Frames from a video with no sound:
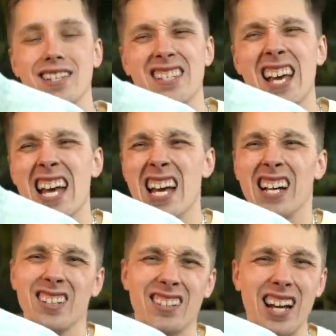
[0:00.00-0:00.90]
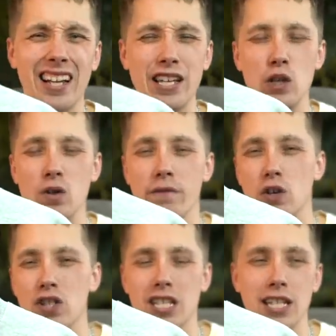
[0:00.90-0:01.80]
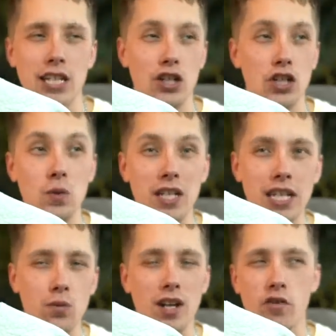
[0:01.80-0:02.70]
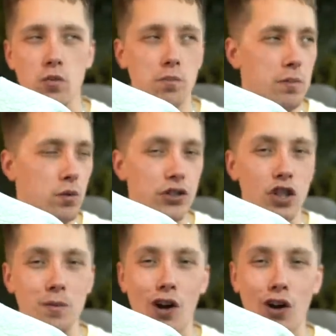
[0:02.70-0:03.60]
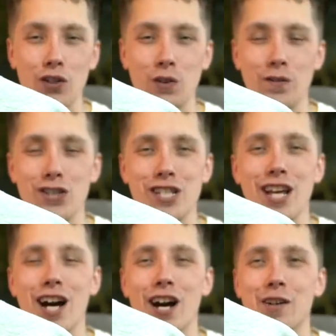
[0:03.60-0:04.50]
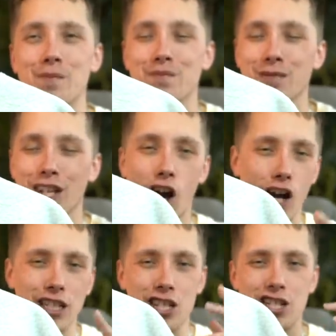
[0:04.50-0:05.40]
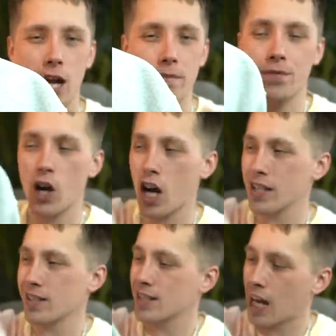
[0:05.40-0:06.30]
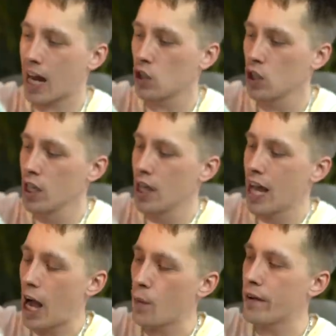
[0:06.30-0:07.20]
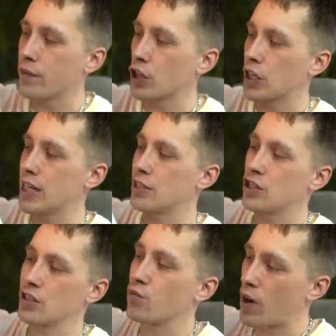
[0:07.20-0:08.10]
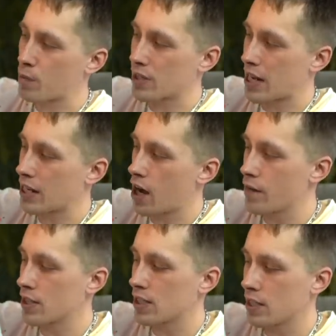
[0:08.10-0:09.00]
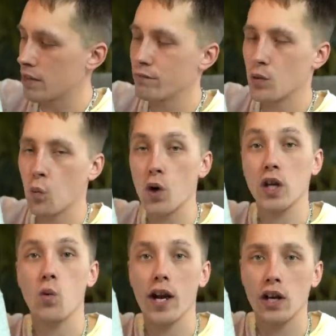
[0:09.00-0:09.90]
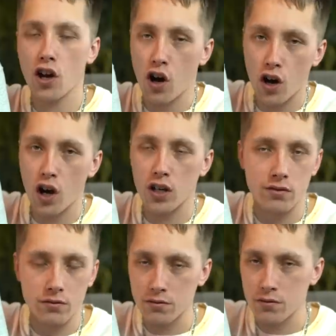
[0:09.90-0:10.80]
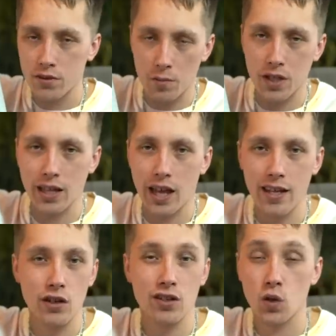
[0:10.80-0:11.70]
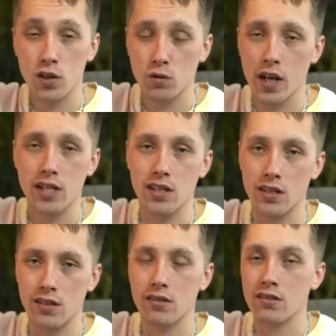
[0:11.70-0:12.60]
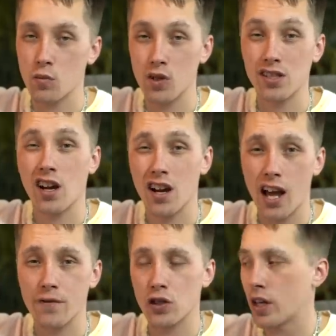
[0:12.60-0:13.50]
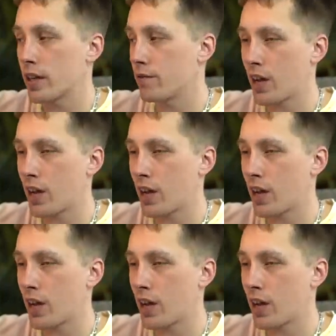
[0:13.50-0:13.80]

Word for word: this kind of like university or uni, whatever people in Europe call university, um, college type font and style. However, it's just representing obviously workwear, Carhartt, something that here in the Northwest is somewhat sought after and